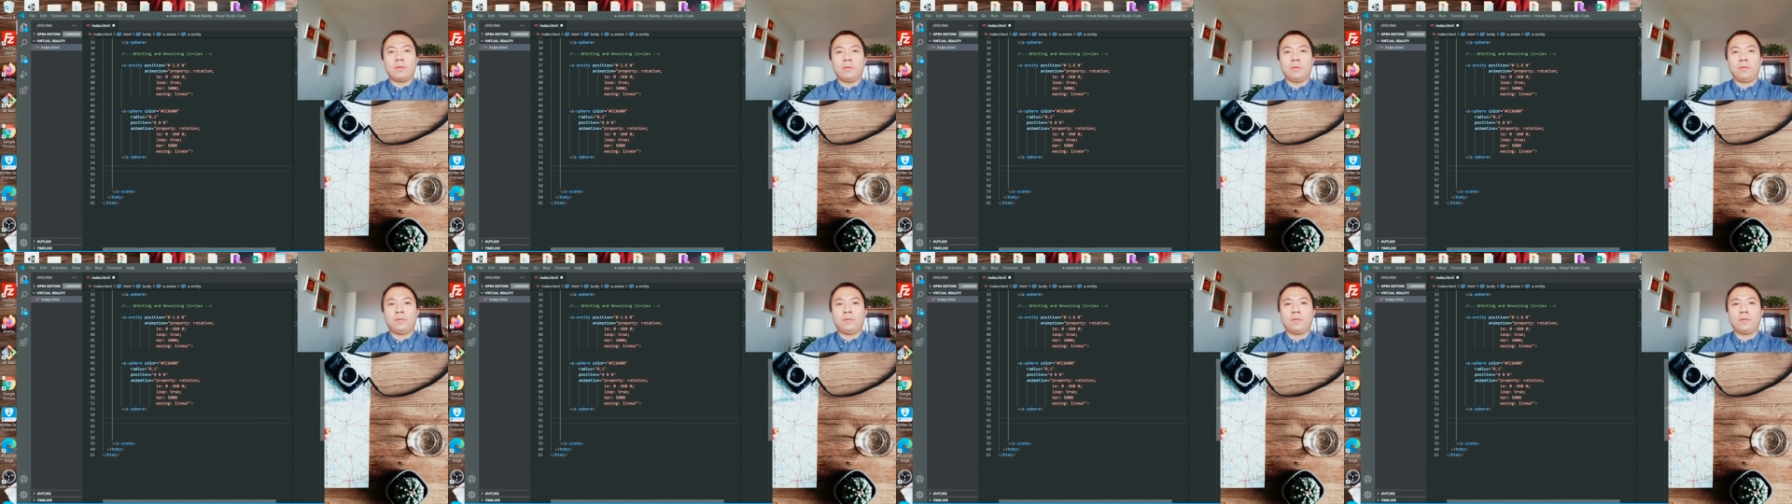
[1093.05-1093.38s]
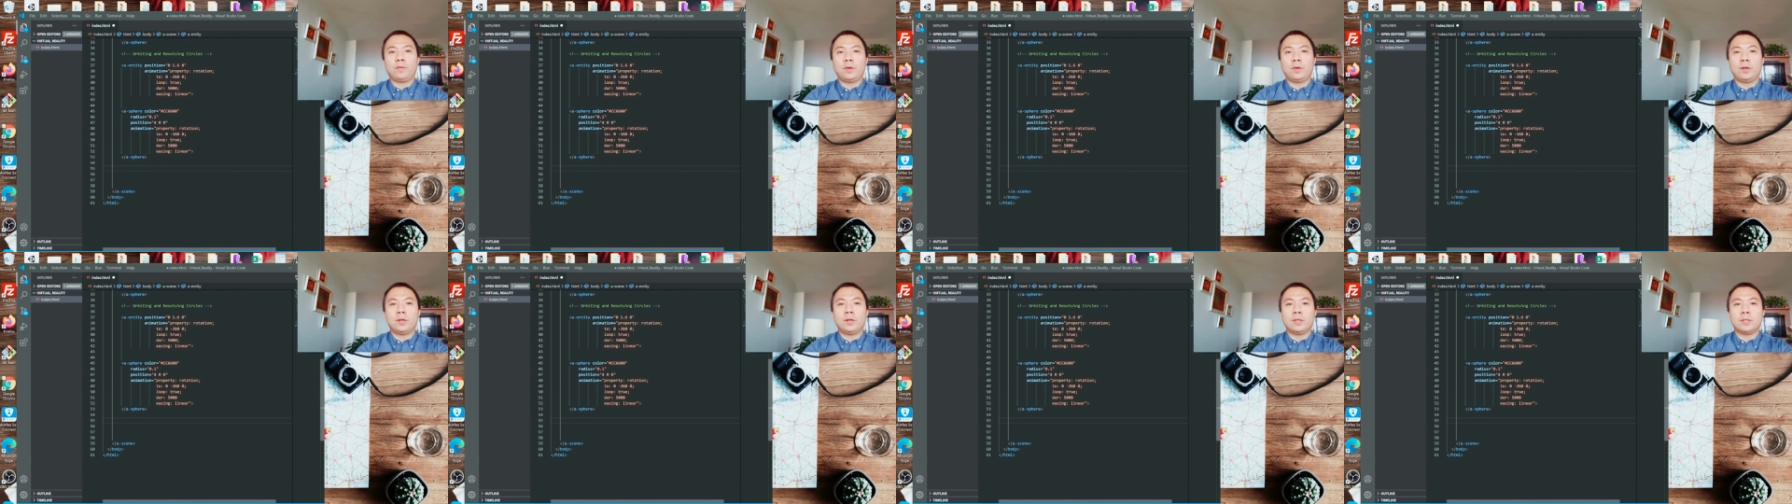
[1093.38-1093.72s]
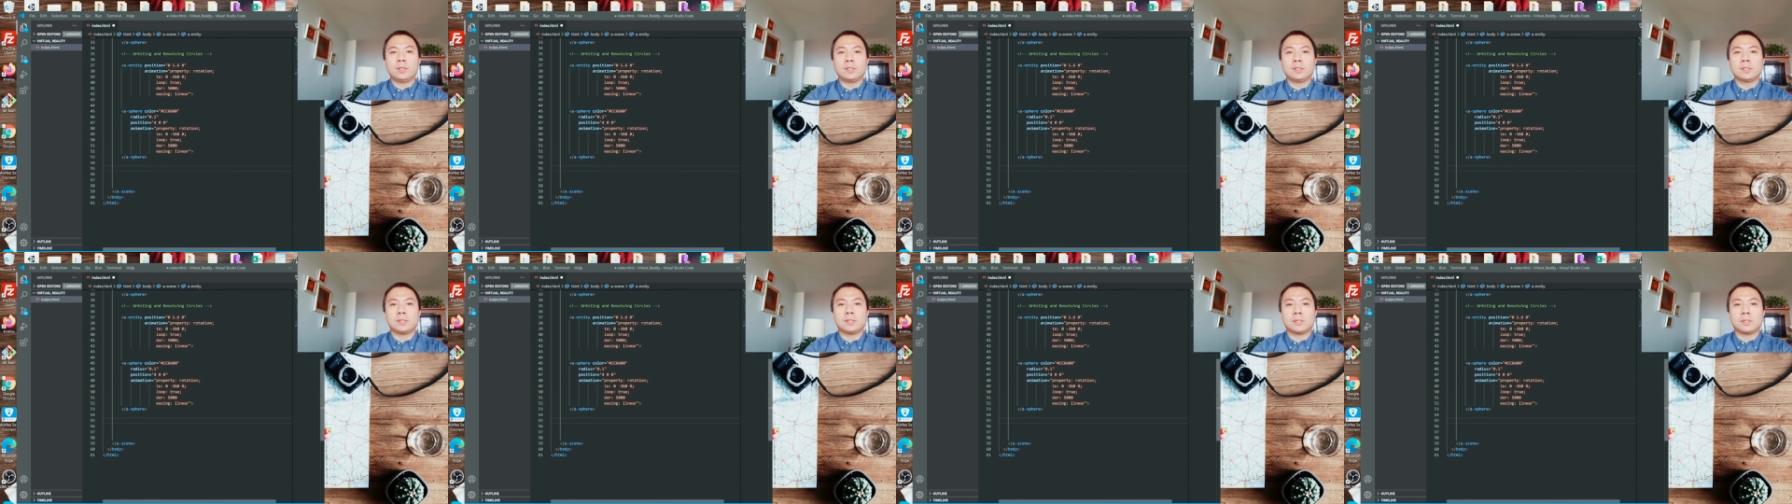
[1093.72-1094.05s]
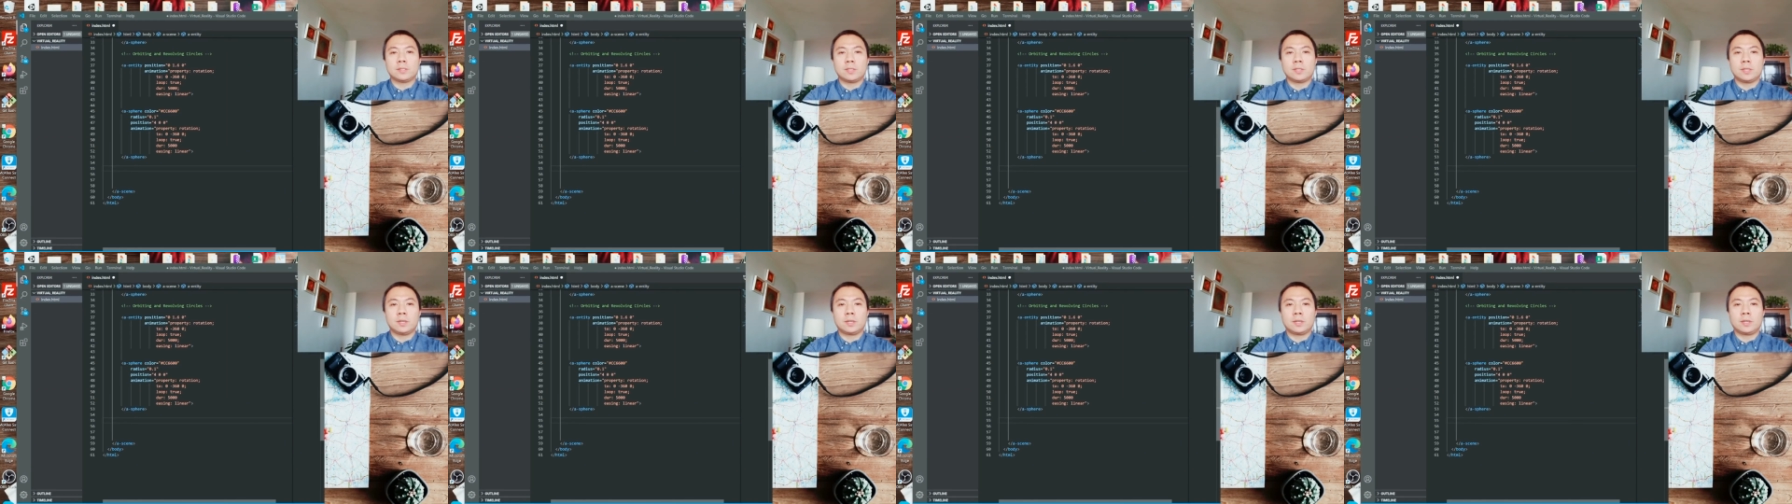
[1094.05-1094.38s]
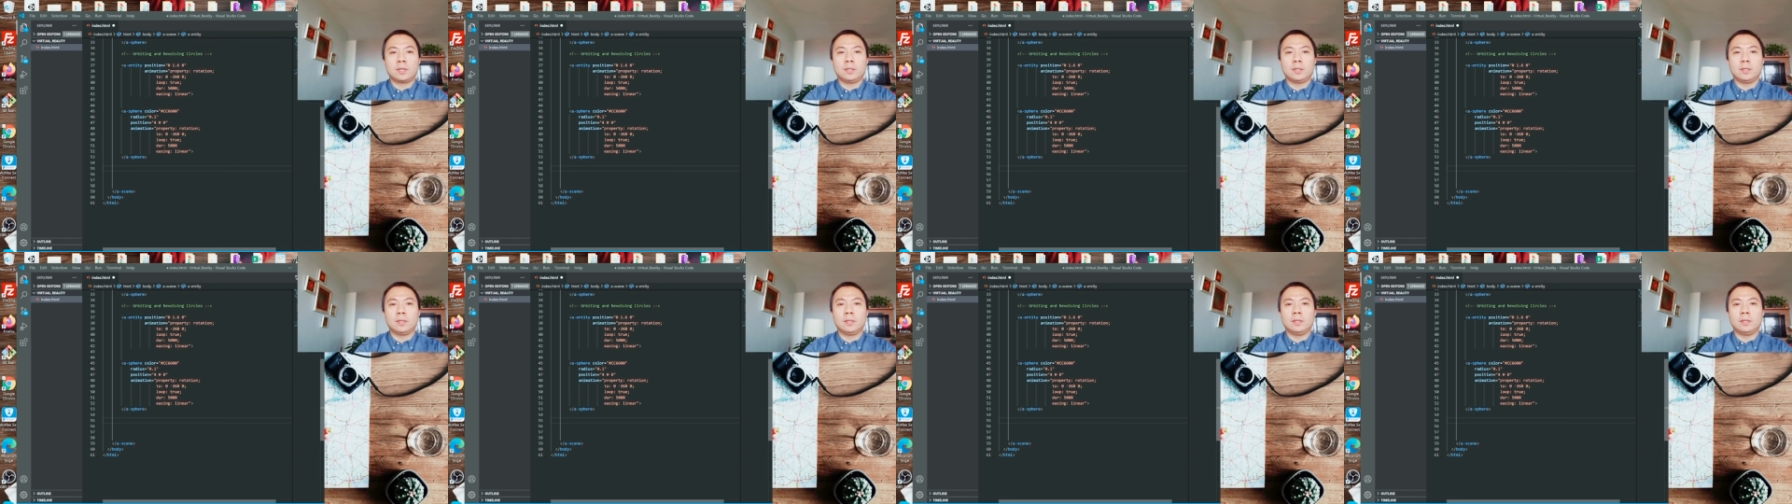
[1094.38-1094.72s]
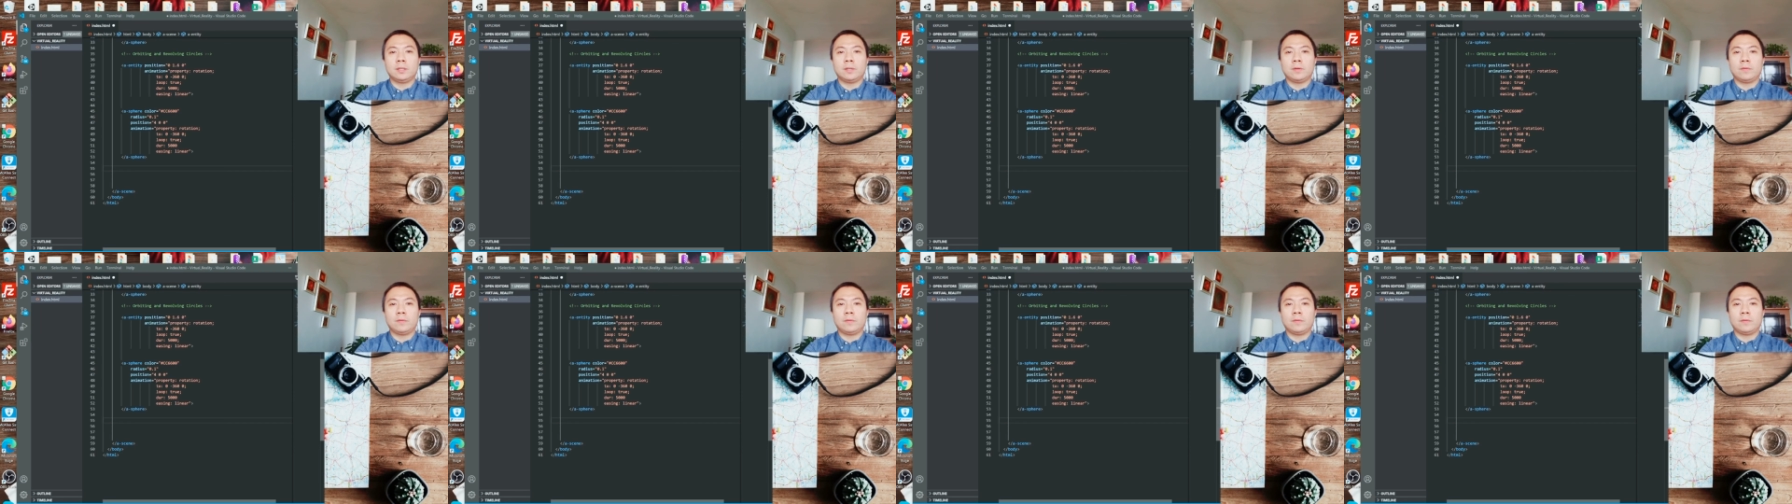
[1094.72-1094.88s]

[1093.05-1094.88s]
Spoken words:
the first circle,